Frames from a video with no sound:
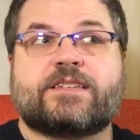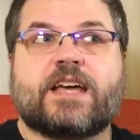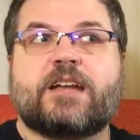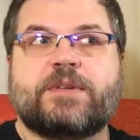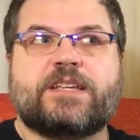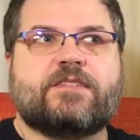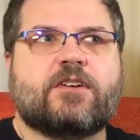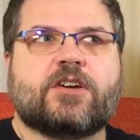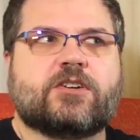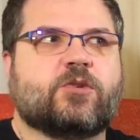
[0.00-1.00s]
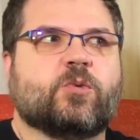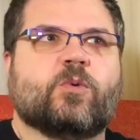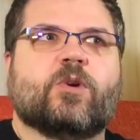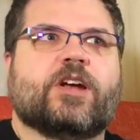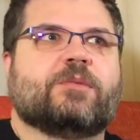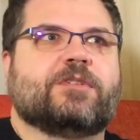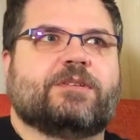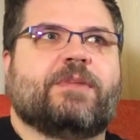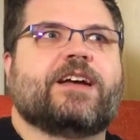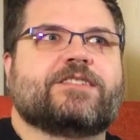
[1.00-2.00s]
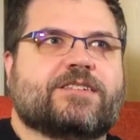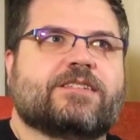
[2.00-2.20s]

it's got to be incredibly magic.